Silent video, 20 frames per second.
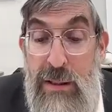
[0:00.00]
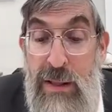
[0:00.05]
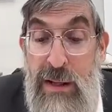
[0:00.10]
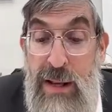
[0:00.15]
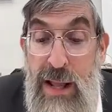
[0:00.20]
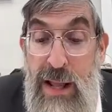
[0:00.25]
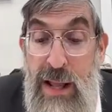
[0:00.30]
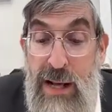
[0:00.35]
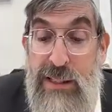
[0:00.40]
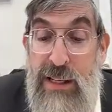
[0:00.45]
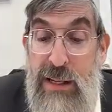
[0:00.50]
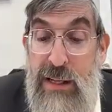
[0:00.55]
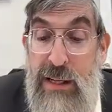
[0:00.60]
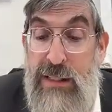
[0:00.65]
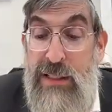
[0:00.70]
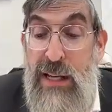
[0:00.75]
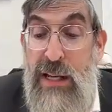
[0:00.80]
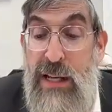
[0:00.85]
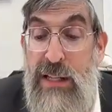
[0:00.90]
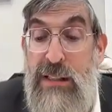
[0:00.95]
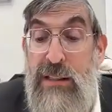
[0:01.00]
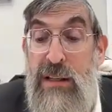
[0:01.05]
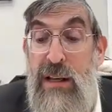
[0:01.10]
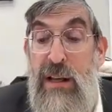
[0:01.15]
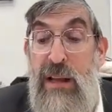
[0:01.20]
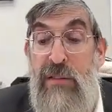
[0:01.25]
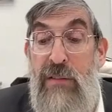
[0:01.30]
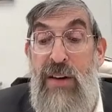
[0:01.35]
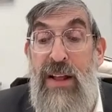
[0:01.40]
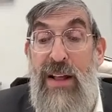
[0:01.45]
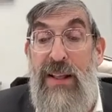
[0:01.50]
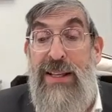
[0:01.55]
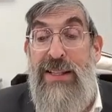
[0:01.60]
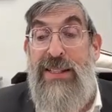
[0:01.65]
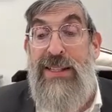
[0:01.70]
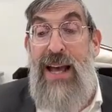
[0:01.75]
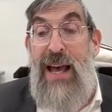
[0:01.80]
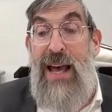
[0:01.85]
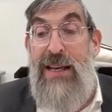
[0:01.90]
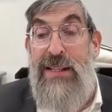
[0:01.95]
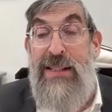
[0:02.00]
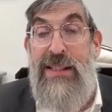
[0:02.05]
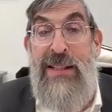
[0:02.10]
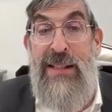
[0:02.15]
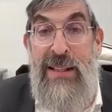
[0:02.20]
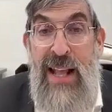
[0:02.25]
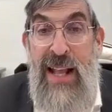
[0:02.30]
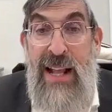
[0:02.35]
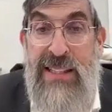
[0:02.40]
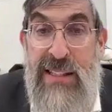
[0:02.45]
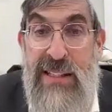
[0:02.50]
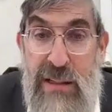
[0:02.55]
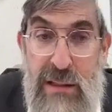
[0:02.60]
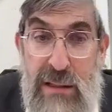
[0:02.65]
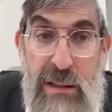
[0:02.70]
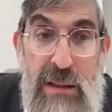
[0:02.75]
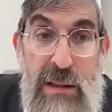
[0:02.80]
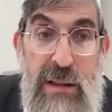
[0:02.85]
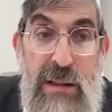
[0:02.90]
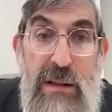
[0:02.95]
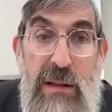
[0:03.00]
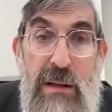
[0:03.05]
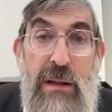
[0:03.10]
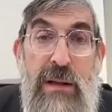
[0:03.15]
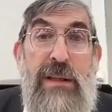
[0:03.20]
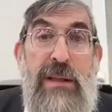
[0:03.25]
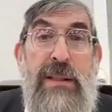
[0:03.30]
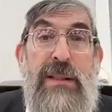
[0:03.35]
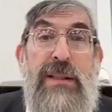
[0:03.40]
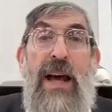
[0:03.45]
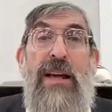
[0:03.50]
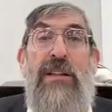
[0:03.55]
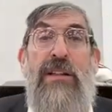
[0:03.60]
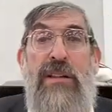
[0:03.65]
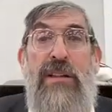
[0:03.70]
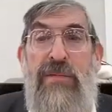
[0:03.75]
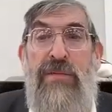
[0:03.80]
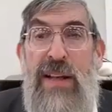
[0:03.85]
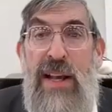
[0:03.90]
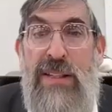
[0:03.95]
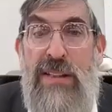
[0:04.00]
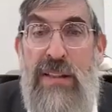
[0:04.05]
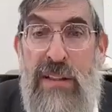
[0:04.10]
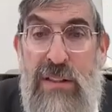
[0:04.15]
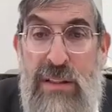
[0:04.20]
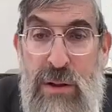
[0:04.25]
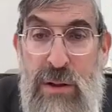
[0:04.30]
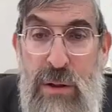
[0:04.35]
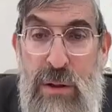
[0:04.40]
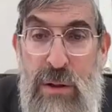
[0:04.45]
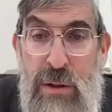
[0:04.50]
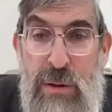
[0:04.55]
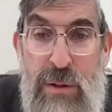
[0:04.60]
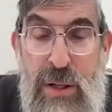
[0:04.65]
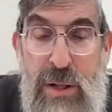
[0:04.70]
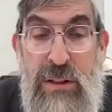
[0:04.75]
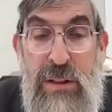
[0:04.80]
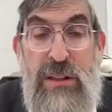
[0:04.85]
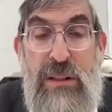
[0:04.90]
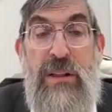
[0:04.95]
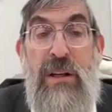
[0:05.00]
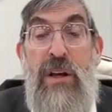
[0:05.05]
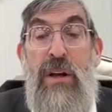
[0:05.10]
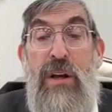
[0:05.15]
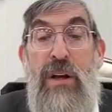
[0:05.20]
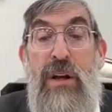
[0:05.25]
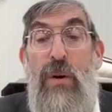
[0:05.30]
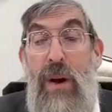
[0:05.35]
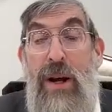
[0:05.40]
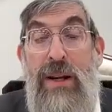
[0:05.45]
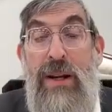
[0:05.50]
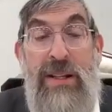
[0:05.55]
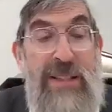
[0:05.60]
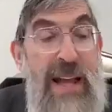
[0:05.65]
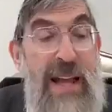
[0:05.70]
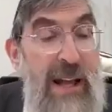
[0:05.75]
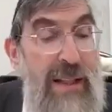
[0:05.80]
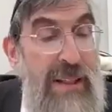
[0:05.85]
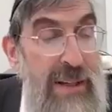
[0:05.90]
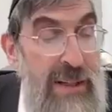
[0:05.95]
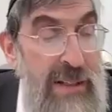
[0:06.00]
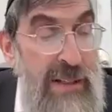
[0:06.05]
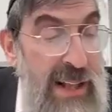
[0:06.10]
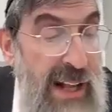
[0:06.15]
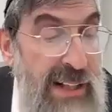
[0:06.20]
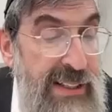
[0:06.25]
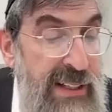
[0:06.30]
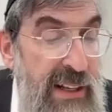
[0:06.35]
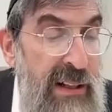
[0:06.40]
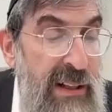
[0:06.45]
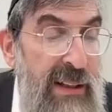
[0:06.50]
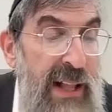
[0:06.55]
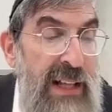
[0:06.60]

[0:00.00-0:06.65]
The next thing it says, Valkazayas netzel, a kazayas of netzel. So the question is, what exactly is netzel?